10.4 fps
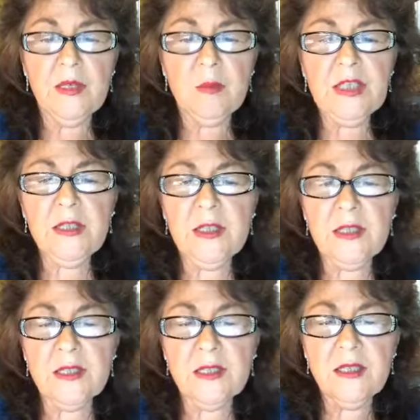
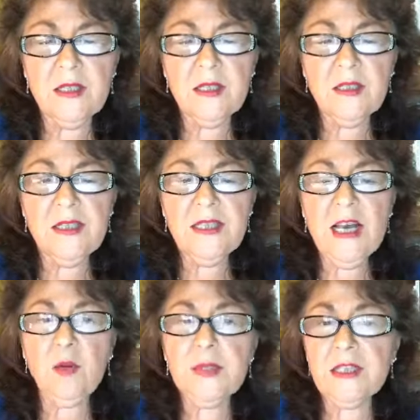because this
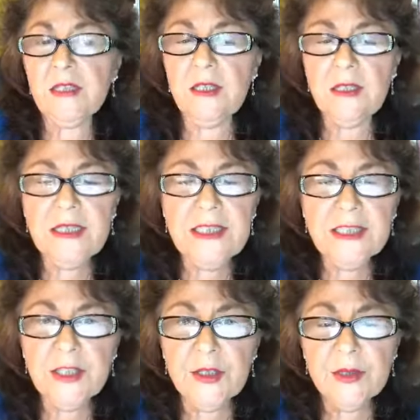helps us
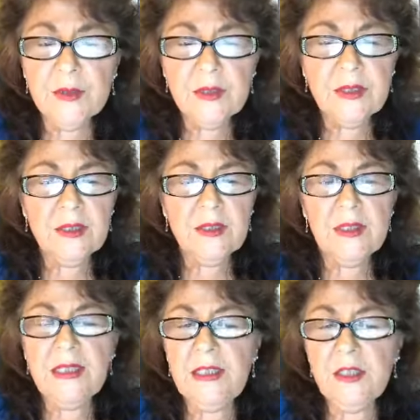clear,
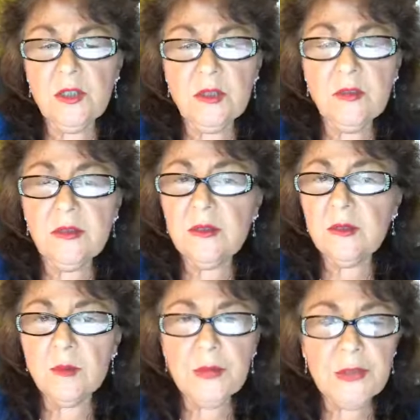heal,
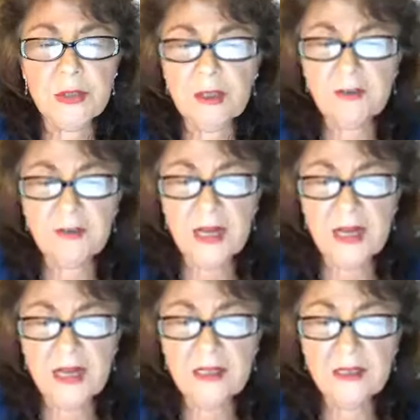
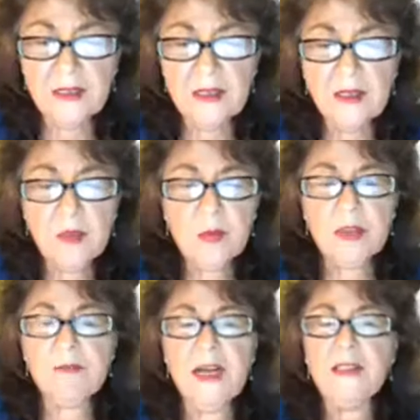purify
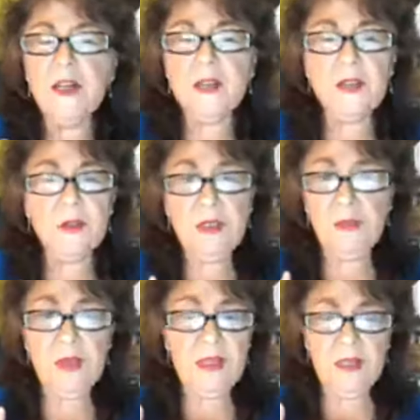not only
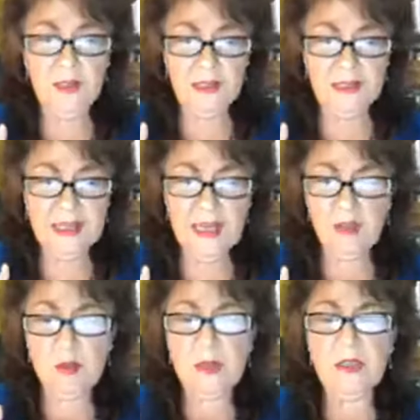within
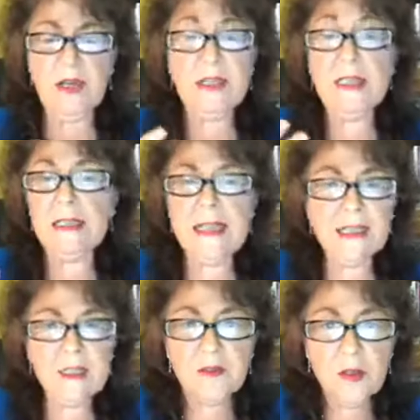ourselves, but our
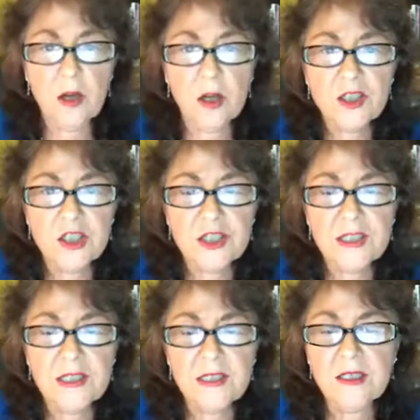collective
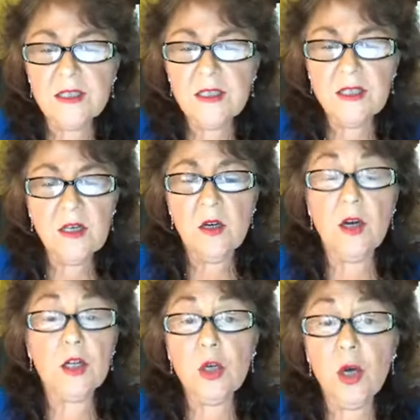consciousness,
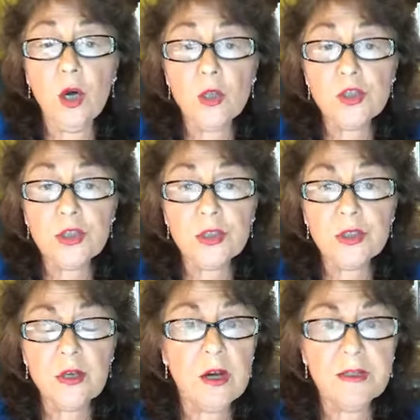our
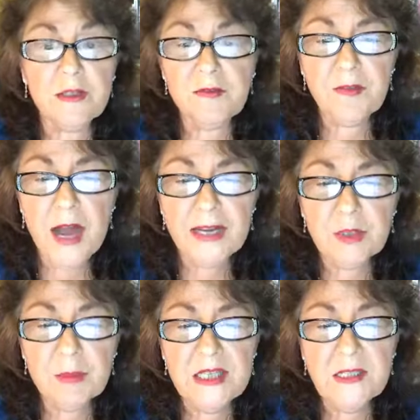culture, our
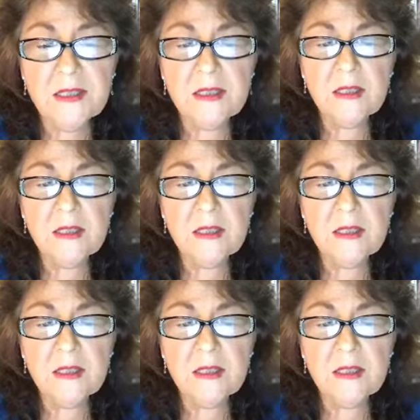environment,